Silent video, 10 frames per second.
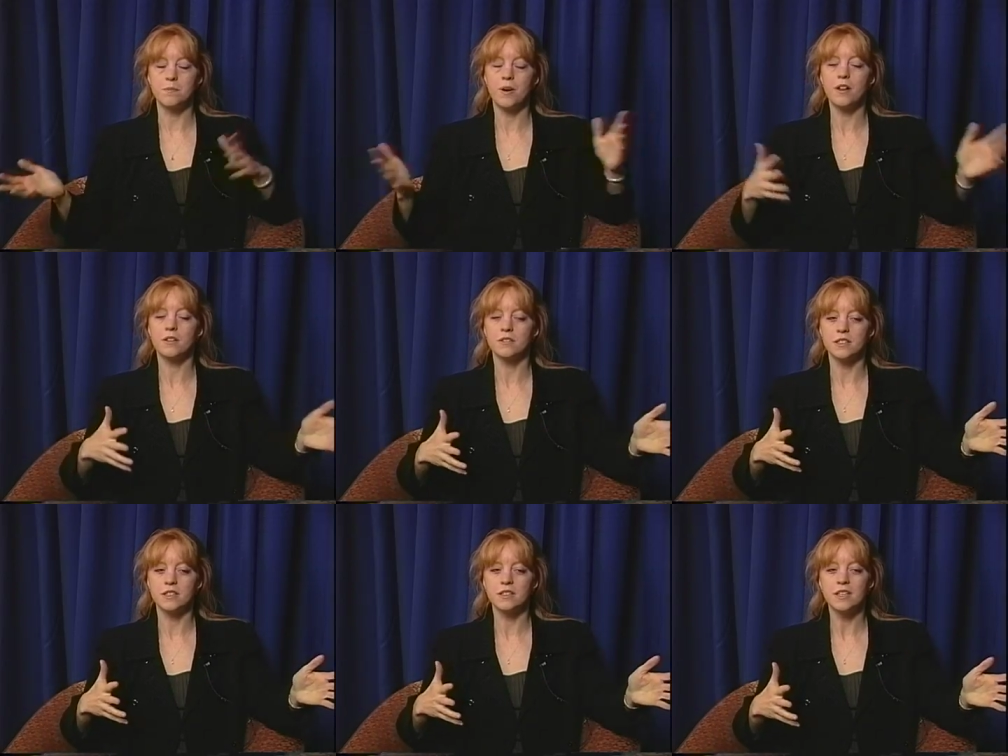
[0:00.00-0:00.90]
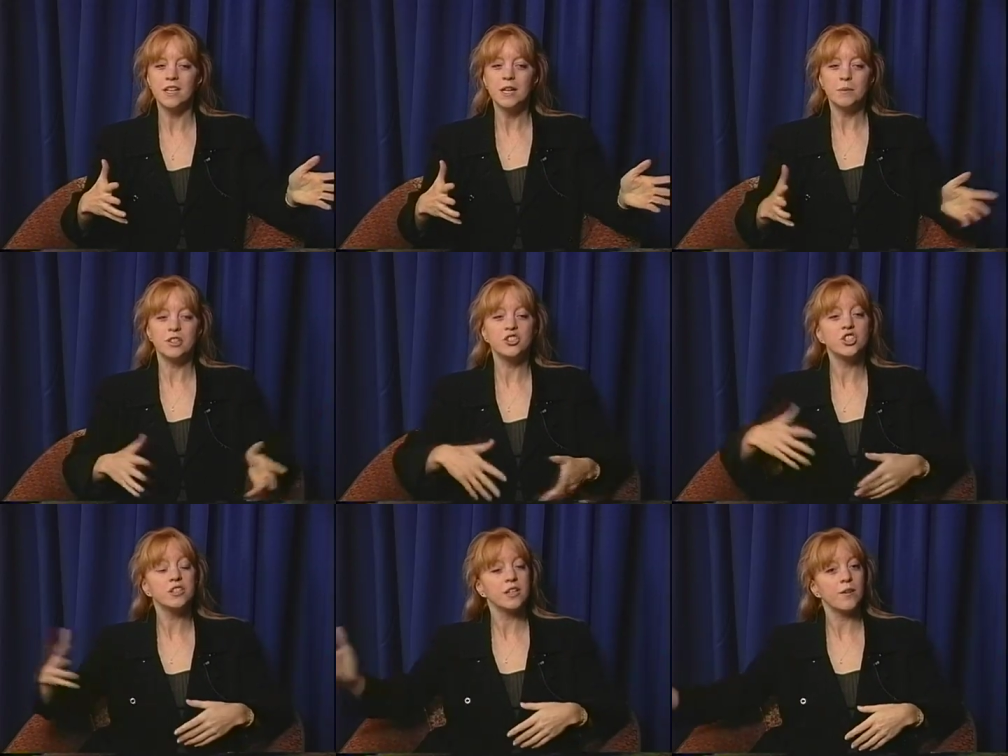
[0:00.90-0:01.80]
Butler did, because
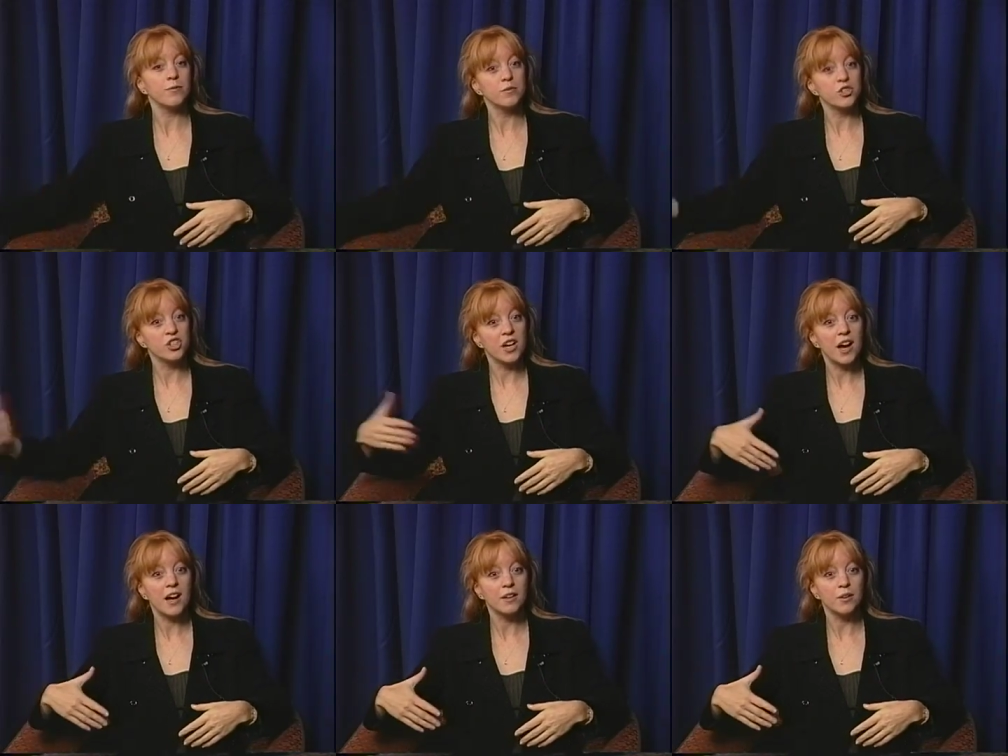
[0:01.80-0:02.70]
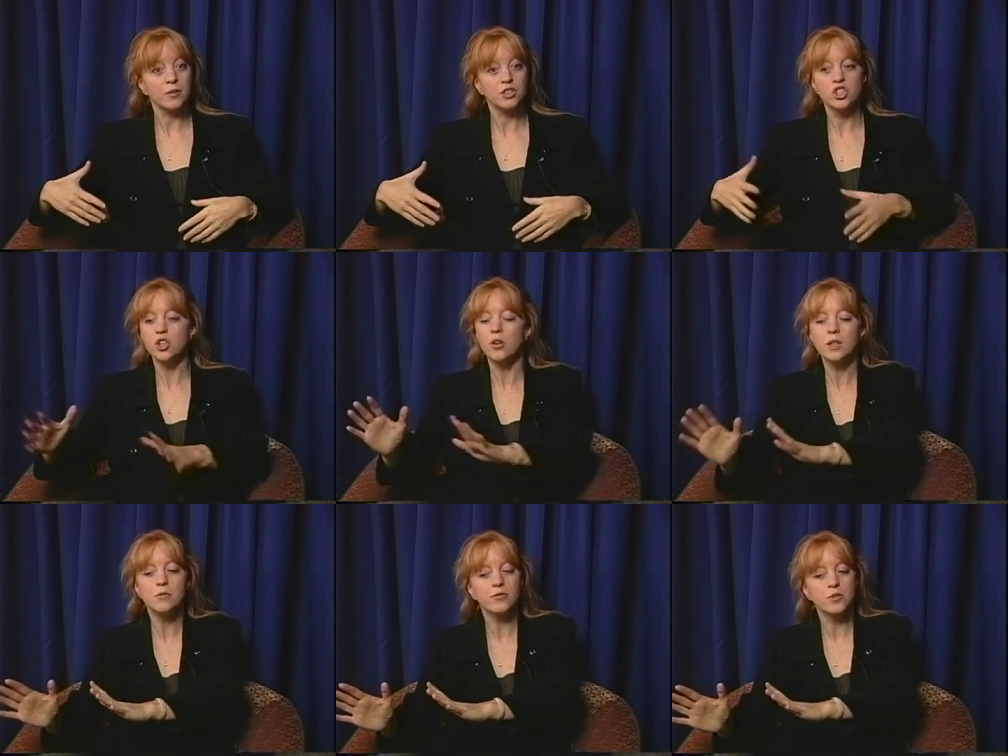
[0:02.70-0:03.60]
she had come from Chicago, and she only
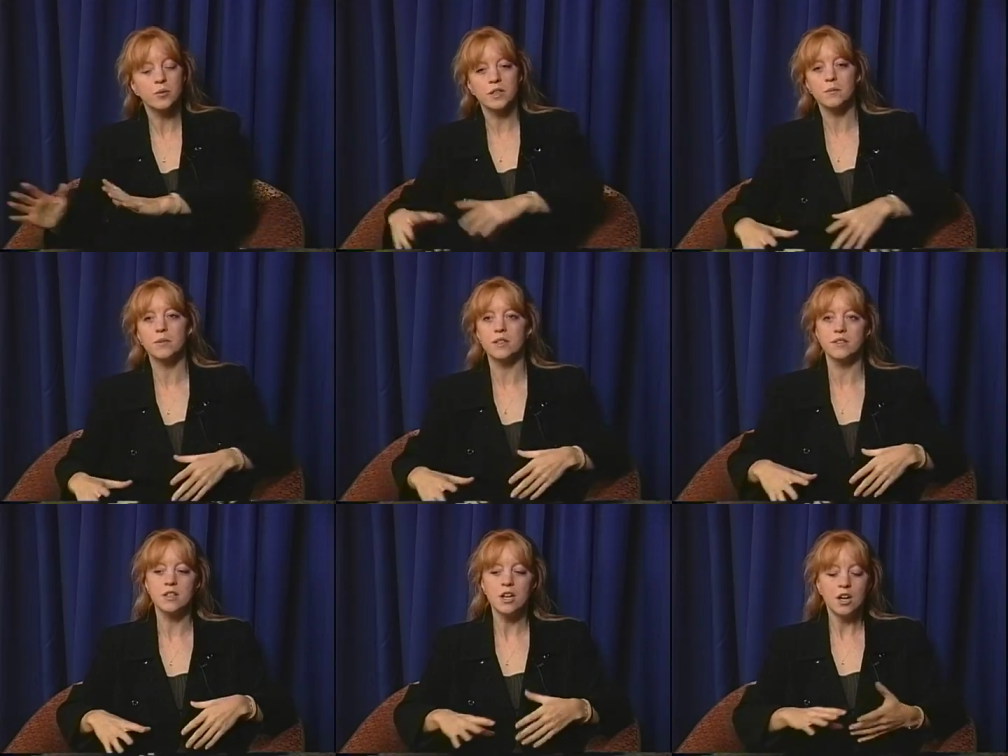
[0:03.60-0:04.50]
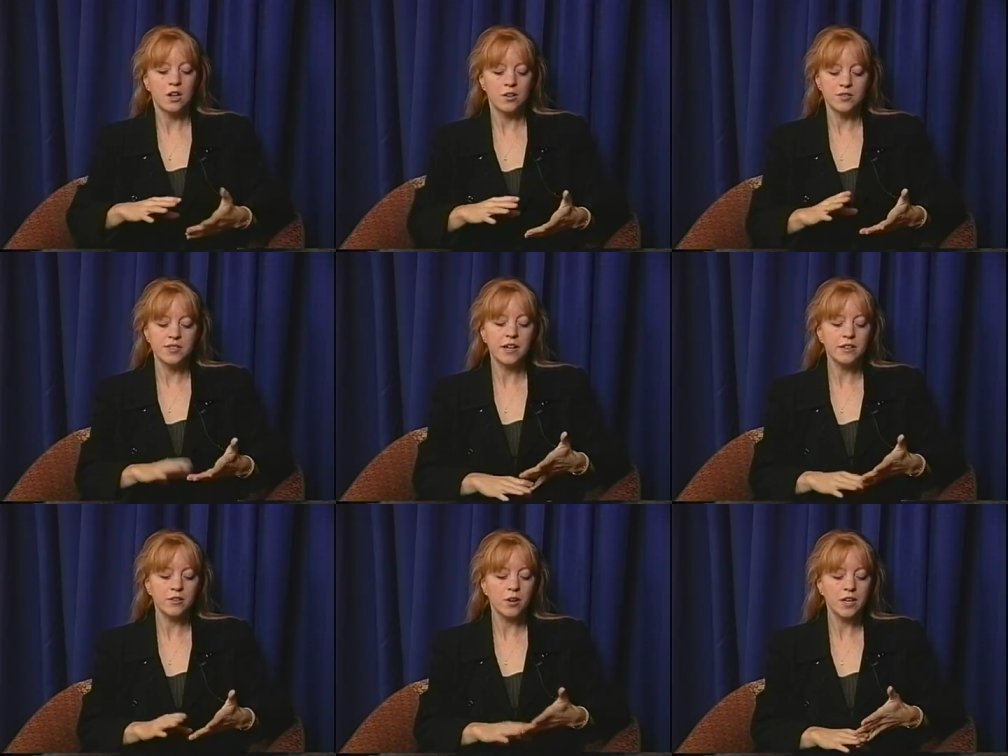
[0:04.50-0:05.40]
moved to Windham because her son
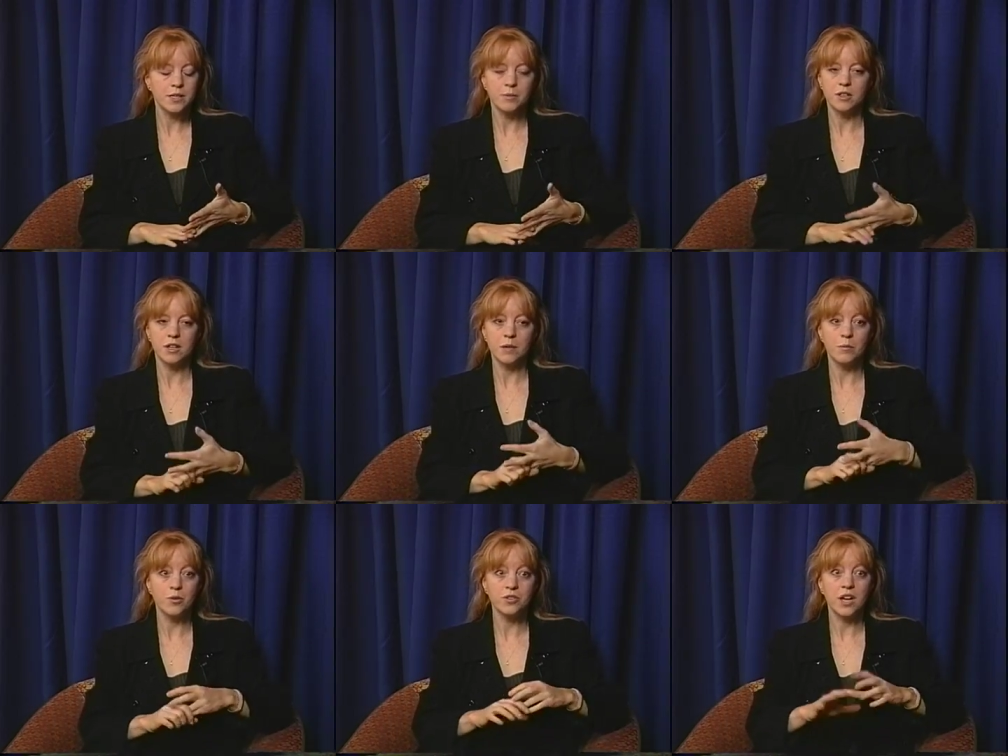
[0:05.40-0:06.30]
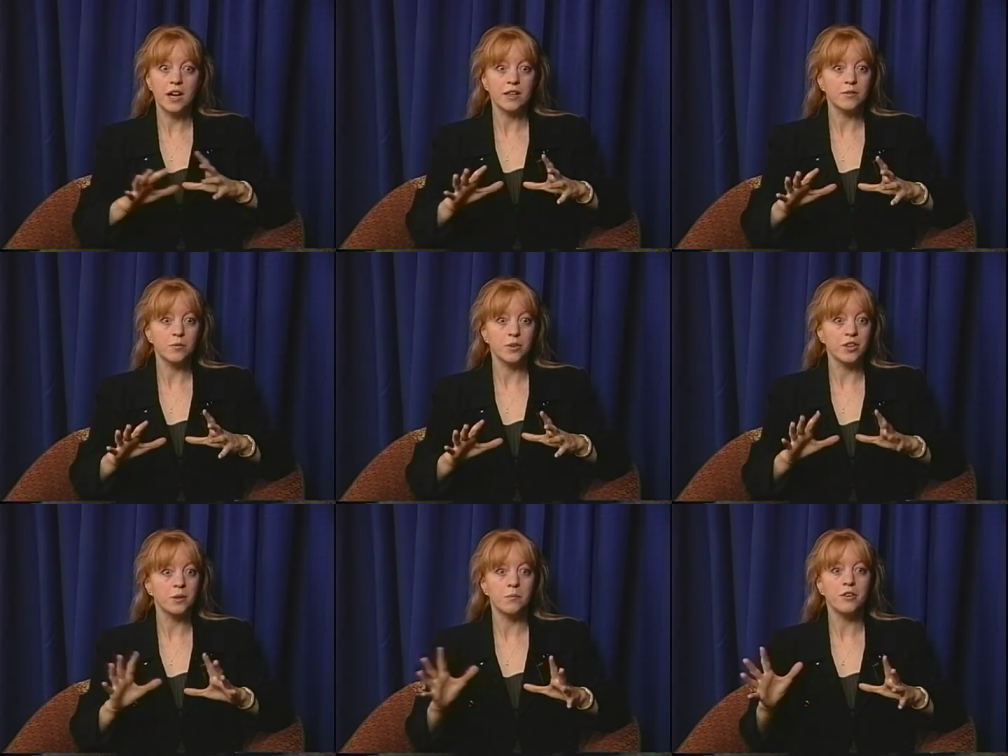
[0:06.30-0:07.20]
and her husband had both died
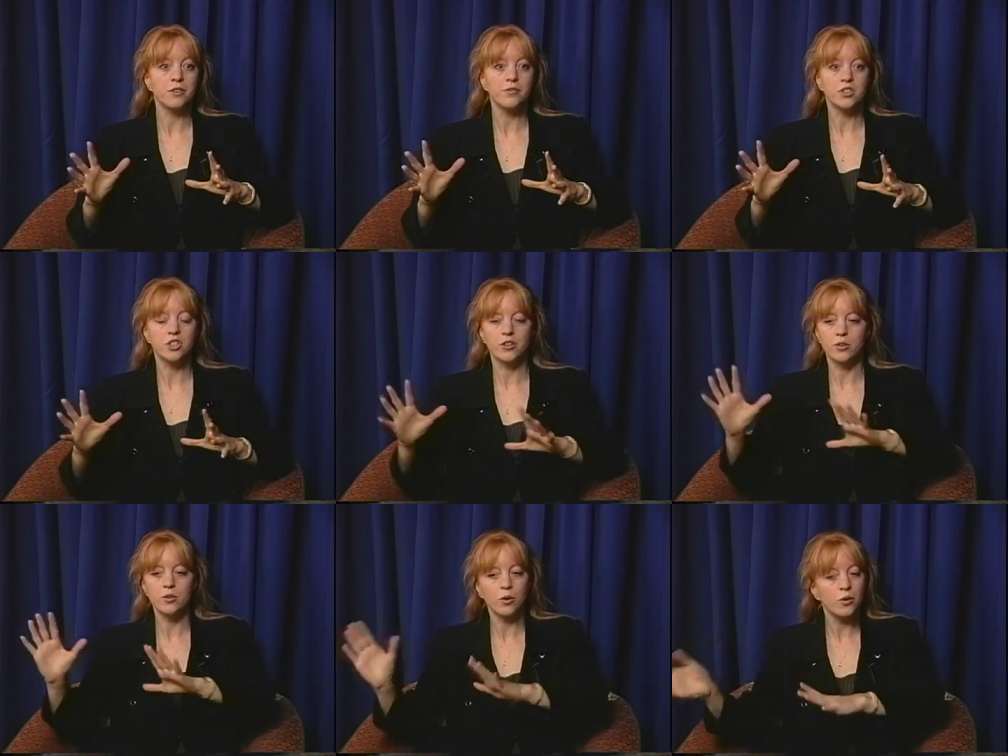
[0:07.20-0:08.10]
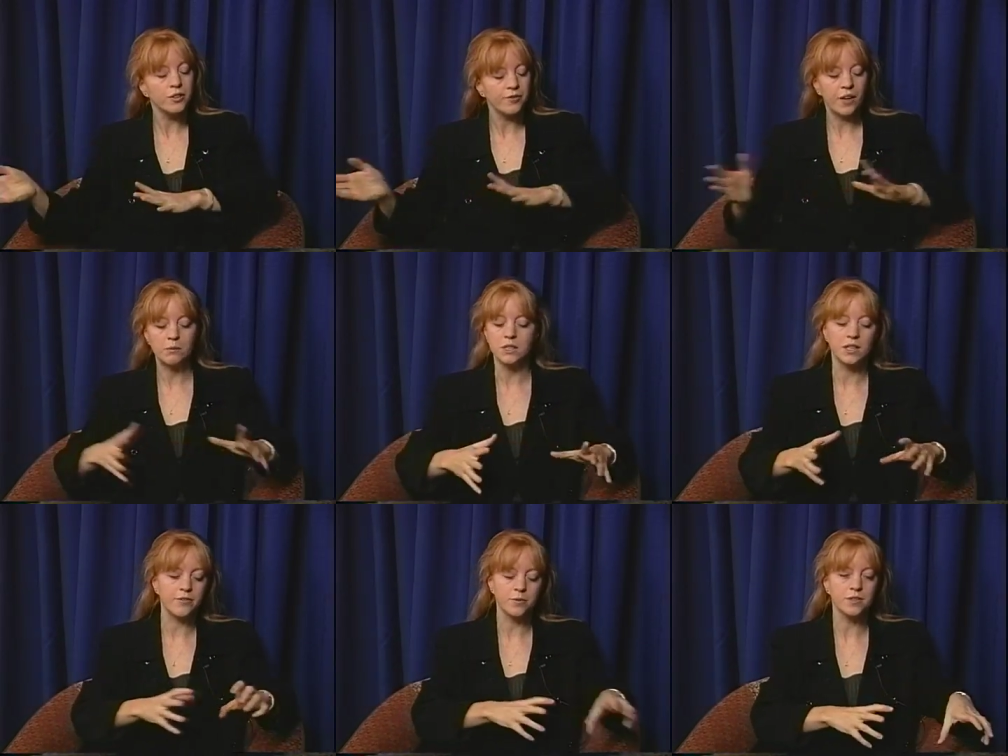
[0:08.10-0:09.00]
within a month of each other. Her only family
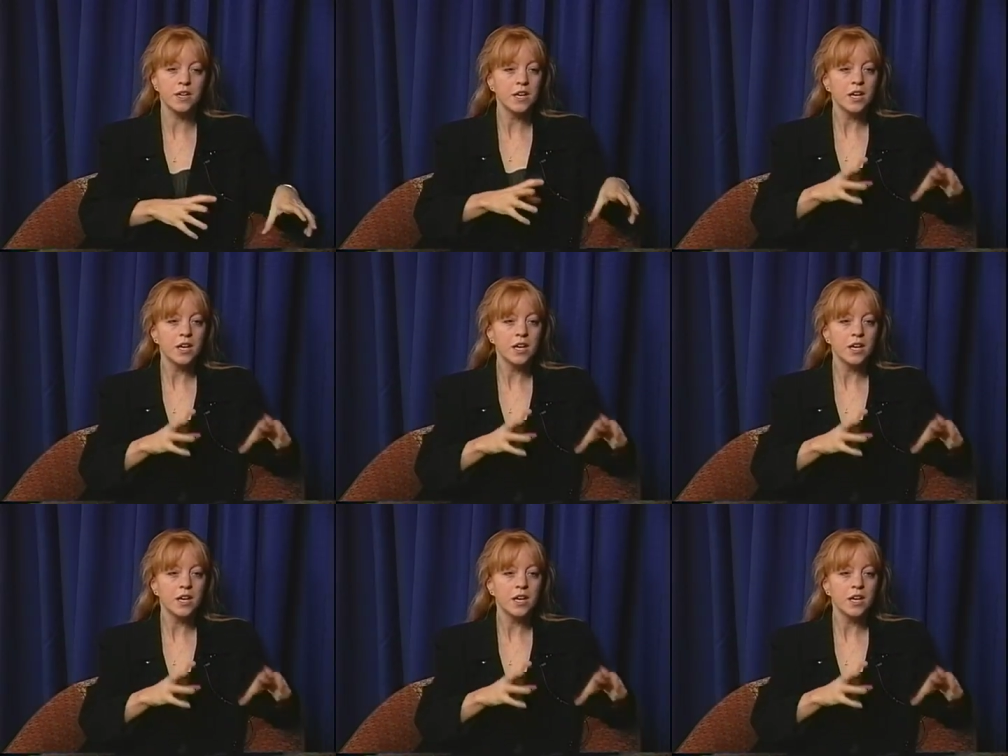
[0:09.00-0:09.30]
left was